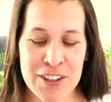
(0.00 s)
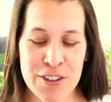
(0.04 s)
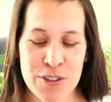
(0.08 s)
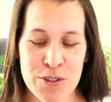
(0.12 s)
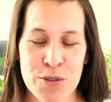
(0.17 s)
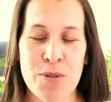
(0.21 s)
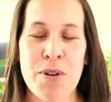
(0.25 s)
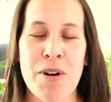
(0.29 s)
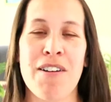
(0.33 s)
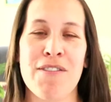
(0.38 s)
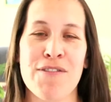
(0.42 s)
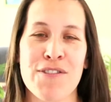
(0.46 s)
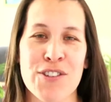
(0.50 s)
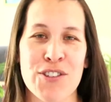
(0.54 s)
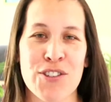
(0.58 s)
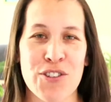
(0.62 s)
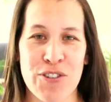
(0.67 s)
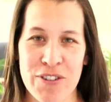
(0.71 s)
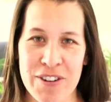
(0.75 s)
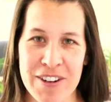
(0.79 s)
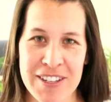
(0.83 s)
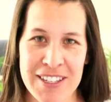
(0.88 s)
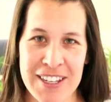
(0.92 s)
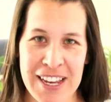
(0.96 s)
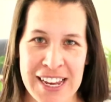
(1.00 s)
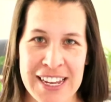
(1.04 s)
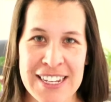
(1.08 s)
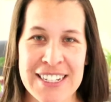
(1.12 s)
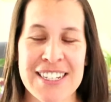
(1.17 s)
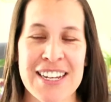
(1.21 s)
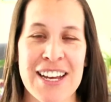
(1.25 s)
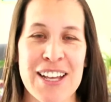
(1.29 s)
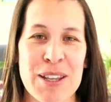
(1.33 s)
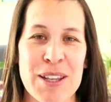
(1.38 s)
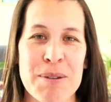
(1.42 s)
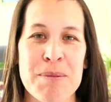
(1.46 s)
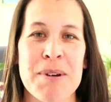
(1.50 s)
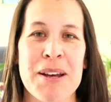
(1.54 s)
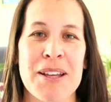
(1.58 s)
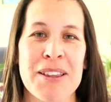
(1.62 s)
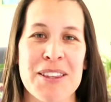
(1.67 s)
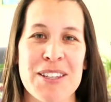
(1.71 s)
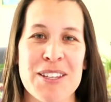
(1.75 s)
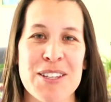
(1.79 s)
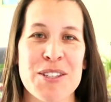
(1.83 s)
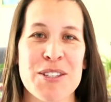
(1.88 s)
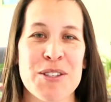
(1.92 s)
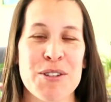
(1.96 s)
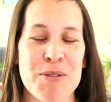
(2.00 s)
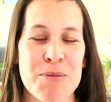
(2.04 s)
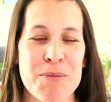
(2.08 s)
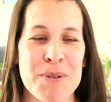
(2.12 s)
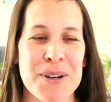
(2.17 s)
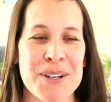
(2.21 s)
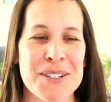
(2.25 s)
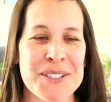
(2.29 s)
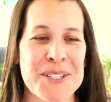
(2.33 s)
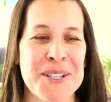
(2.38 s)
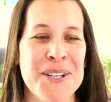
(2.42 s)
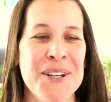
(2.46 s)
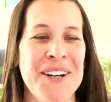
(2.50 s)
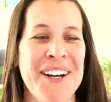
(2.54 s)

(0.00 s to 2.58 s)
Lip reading: 12 stories I can tell about these two birds.